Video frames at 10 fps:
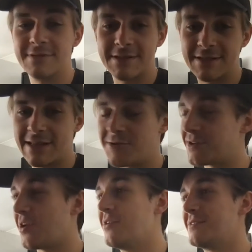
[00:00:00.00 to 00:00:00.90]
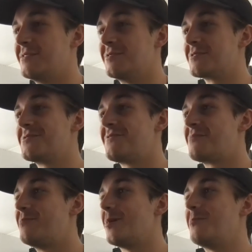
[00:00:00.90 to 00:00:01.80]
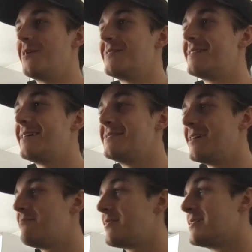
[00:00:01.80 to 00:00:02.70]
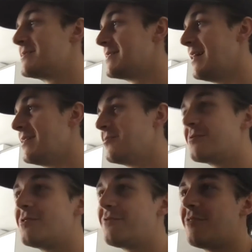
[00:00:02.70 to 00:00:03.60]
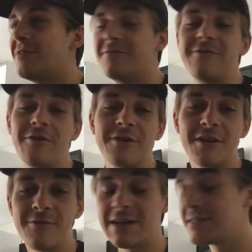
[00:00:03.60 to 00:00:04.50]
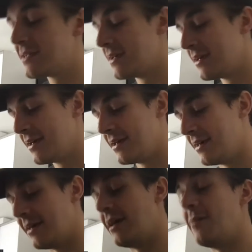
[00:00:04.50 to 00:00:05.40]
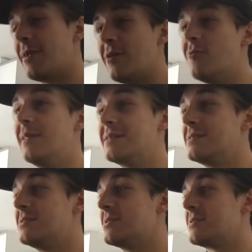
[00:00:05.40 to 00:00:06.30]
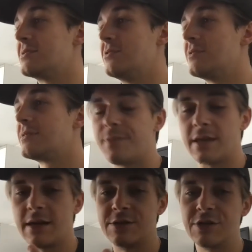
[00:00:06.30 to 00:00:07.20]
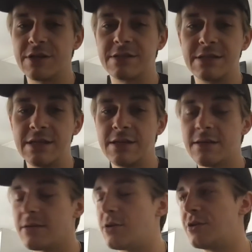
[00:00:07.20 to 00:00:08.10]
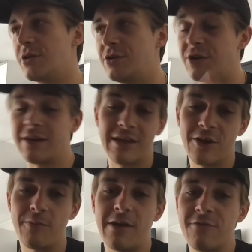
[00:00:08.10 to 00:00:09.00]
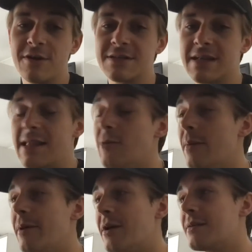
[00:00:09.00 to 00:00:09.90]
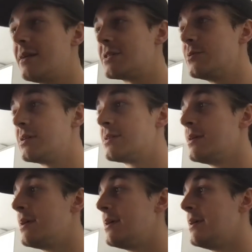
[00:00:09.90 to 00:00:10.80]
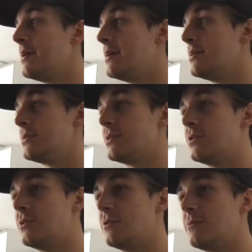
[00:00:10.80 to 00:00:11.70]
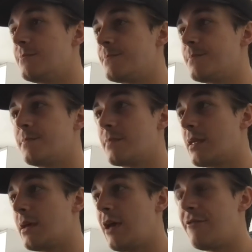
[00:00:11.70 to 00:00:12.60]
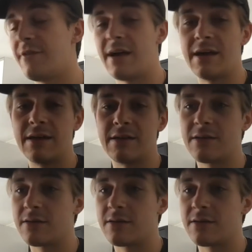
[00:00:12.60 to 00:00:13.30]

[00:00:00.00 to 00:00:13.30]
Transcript: still shout out to Joseph for putting me onto that gem, because I don't know if I would have found it otherwise. And I hope this is just as good. As you can see, or you can hear, my voice is a little bit better than last week's. So, if I